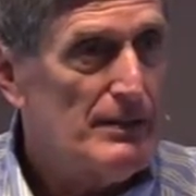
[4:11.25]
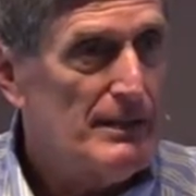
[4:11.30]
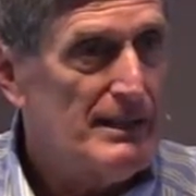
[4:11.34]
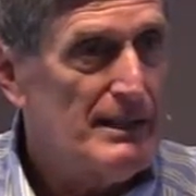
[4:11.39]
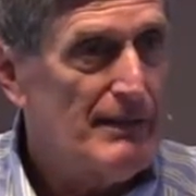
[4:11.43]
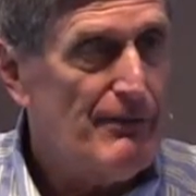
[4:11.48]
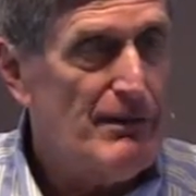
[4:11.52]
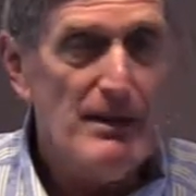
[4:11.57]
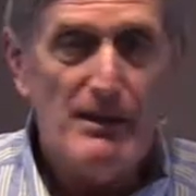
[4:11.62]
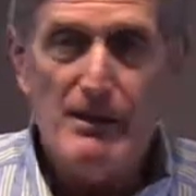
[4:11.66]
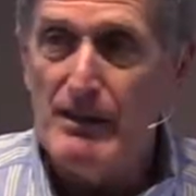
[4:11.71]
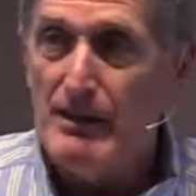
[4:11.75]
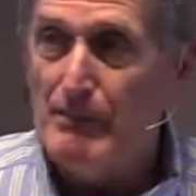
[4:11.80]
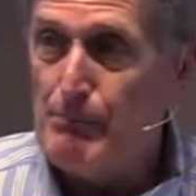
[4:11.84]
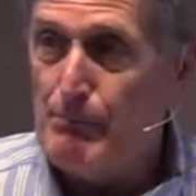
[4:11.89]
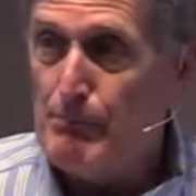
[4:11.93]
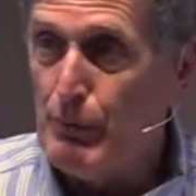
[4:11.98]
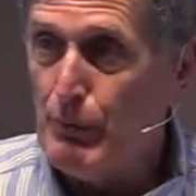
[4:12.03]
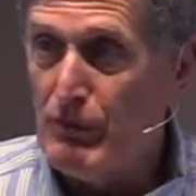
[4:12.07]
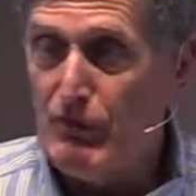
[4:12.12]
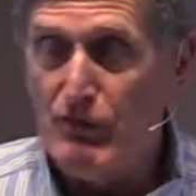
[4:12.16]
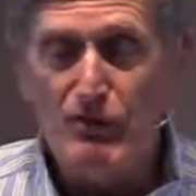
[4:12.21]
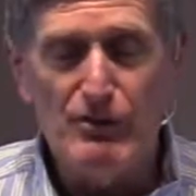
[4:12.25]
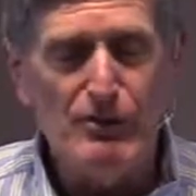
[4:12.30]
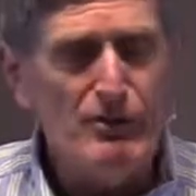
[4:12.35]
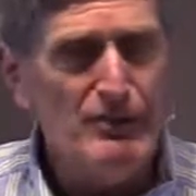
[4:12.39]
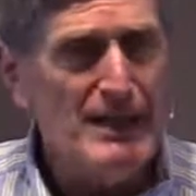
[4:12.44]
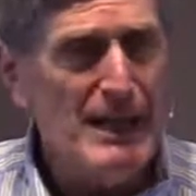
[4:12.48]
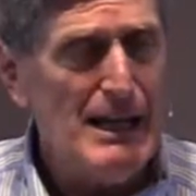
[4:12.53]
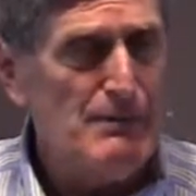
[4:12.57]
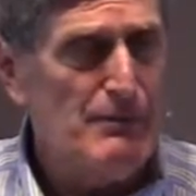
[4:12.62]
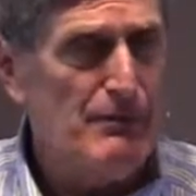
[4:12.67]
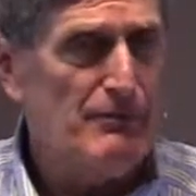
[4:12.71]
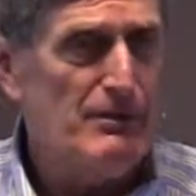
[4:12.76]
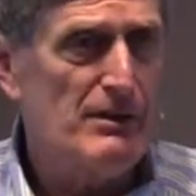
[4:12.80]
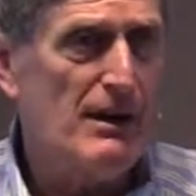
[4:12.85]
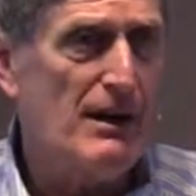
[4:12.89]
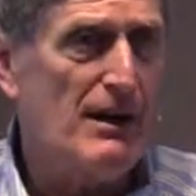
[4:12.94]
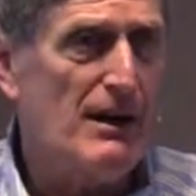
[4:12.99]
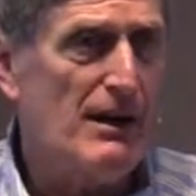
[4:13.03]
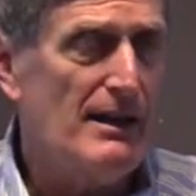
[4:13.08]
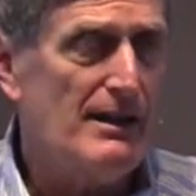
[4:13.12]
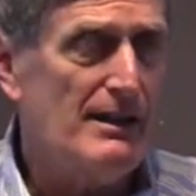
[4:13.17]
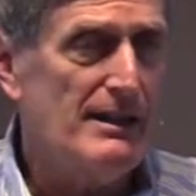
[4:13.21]
giving the personal name of
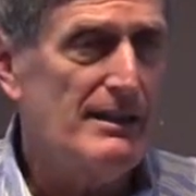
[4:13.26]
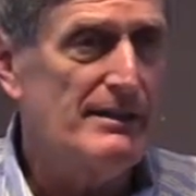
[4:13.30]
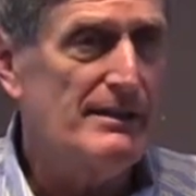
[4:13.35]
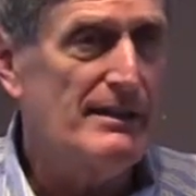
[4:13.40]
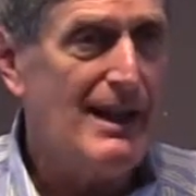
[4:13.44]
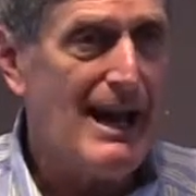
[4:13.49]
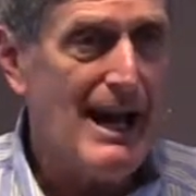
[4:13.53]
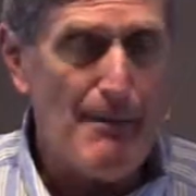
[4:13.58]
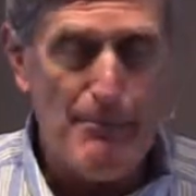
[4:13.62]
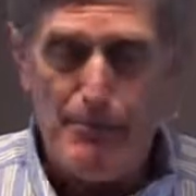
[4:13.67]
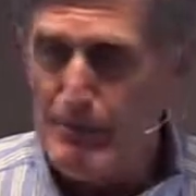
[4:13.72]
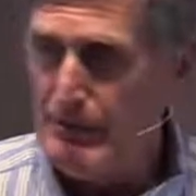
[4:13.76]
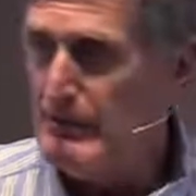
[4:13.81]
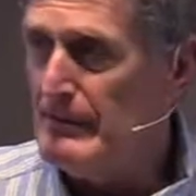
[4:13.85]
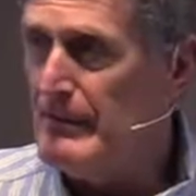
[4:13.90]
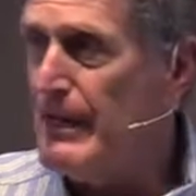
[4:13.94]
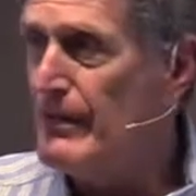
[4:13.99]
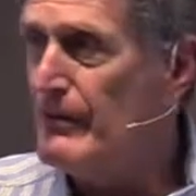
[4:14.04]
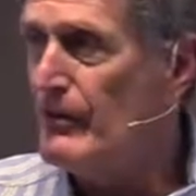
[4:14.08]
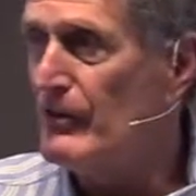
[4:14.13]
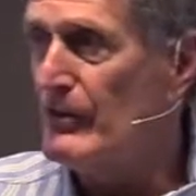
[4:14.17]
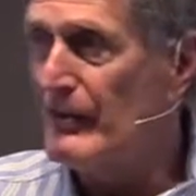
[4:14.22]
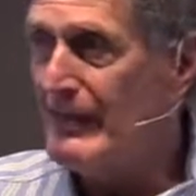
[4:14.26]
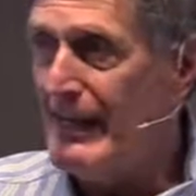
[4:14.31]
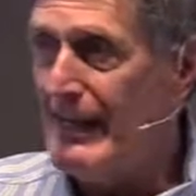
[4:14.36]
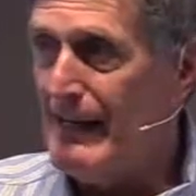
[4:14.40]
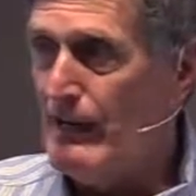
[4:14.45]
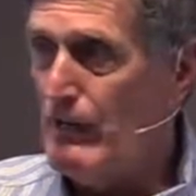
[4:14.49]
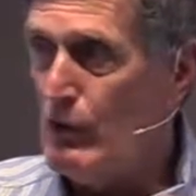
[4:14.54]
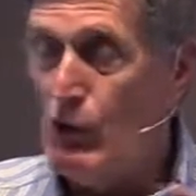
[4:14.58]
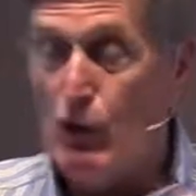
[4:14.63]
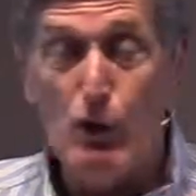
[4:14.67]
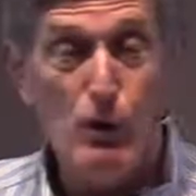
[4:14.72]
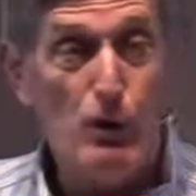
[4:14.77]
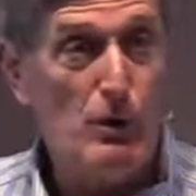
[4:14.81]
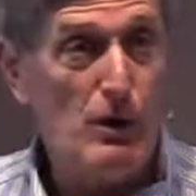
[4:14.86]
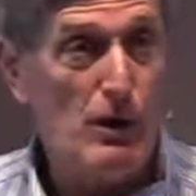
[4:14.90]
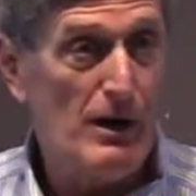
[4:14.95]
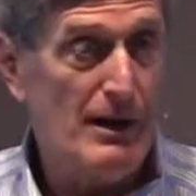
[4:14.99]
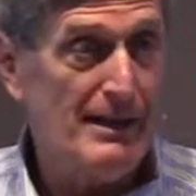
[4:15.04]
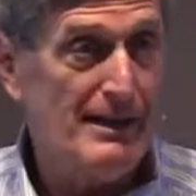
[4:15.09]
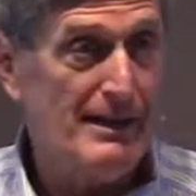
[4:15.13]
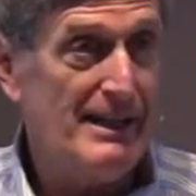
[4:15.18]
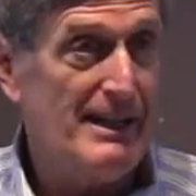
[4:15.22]
God in capital letters,
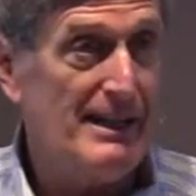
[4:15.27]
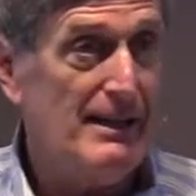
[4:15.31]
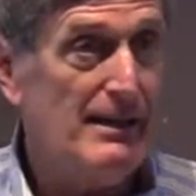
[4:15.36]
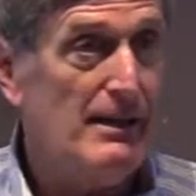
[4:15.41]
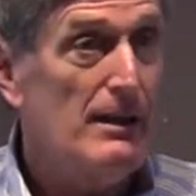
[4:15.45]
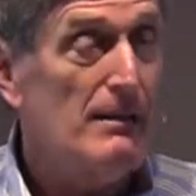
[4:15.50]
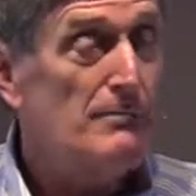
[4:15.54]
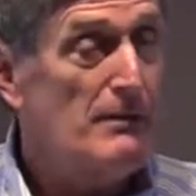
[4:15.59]
L-O-R-D.